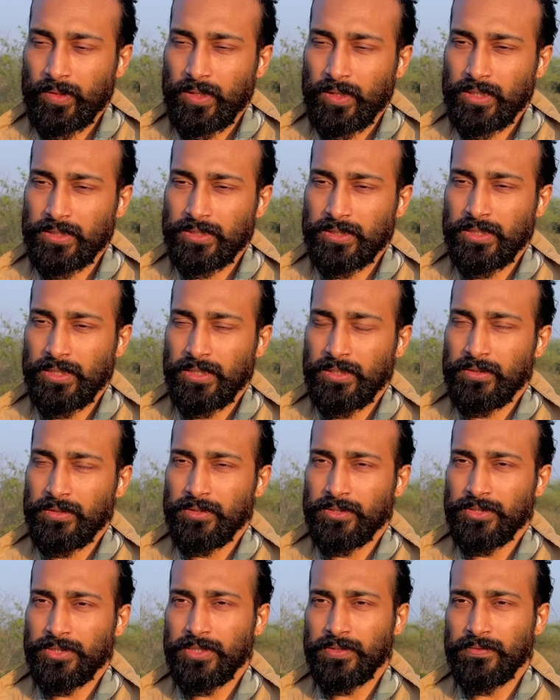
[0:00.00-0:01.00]
I see the
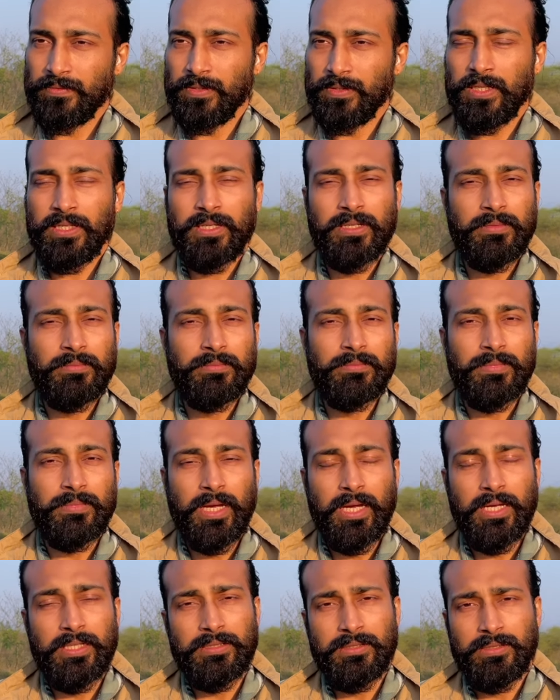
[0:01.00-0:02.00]
Shiv Lingam
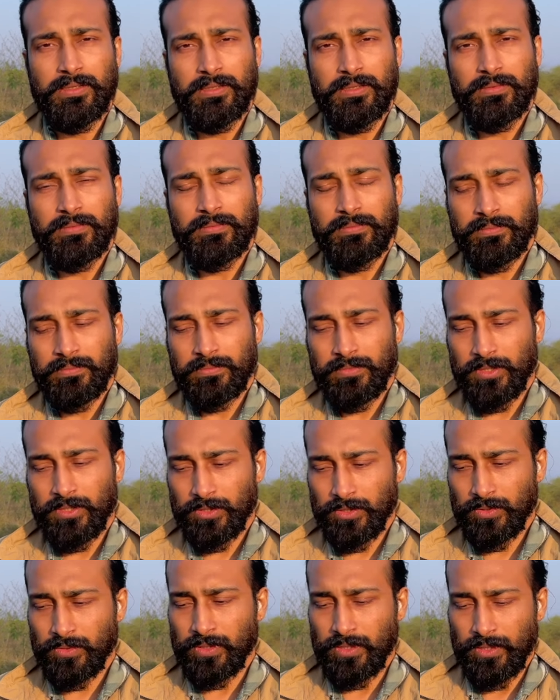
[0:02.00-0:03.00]
and the
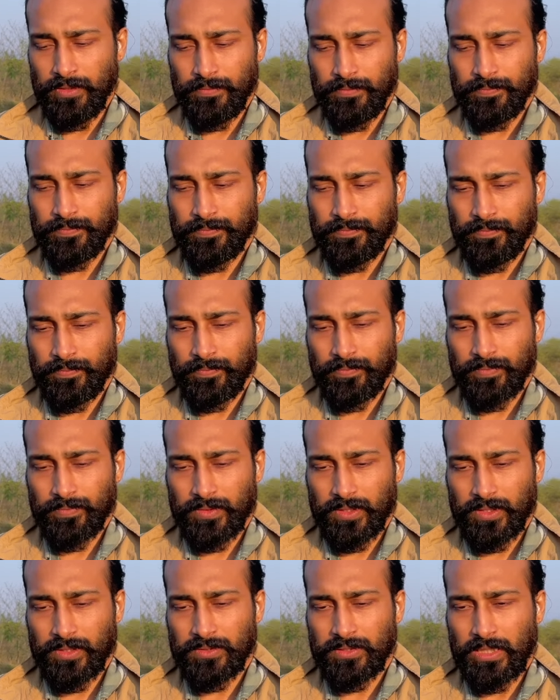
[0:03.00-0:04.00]
Yoni
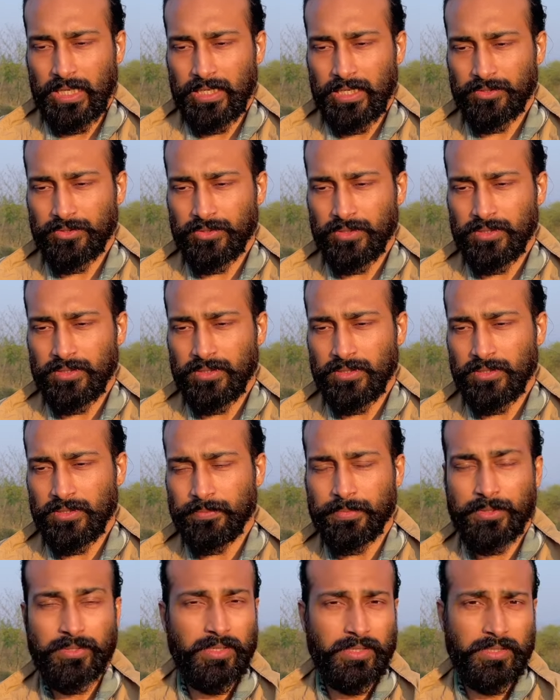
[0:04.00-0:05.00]
is actually the
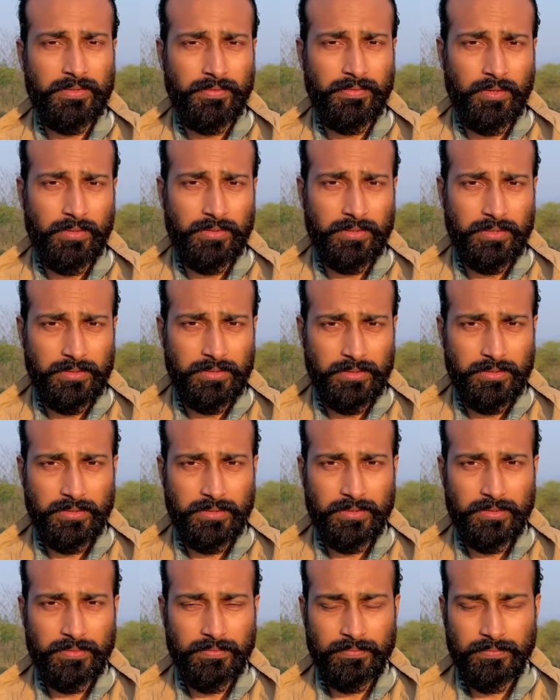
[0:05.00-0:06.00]
reproductive
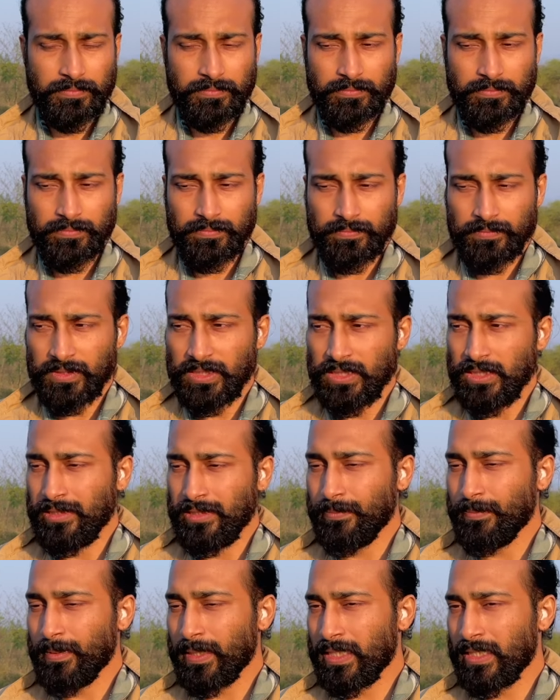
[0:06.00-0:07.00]
organs
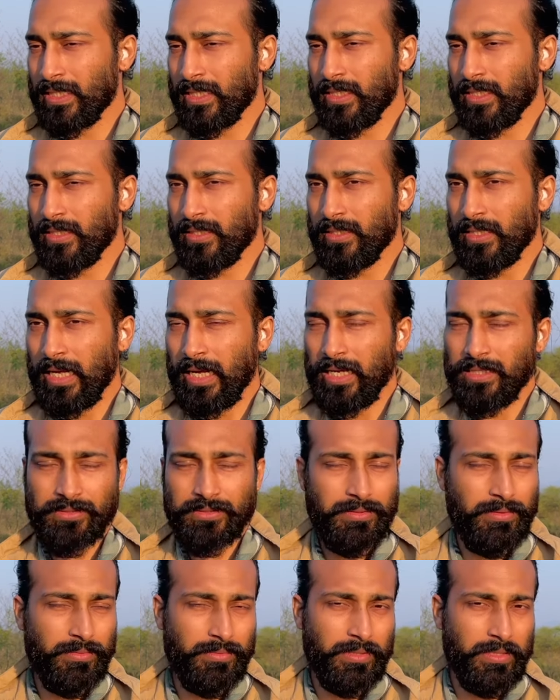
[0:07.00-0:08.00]
depicted as
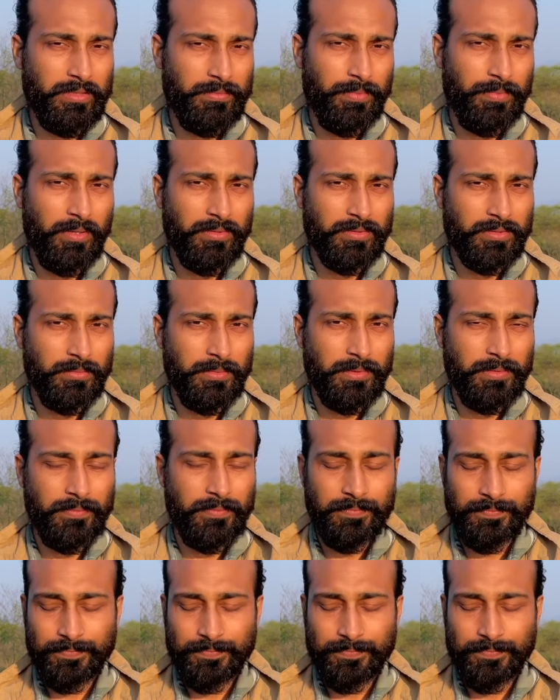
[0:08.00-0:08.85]
close as possible.